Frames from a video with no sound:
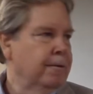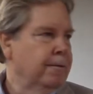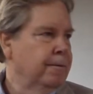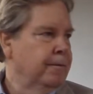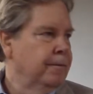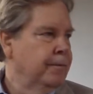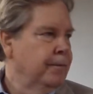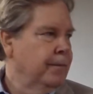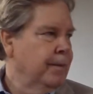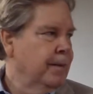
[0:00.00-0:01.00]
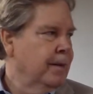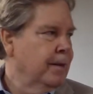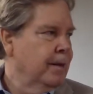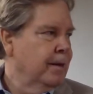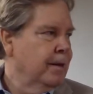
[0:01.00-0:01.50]

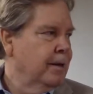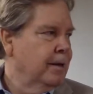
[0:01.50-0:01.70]
Nobody speaks.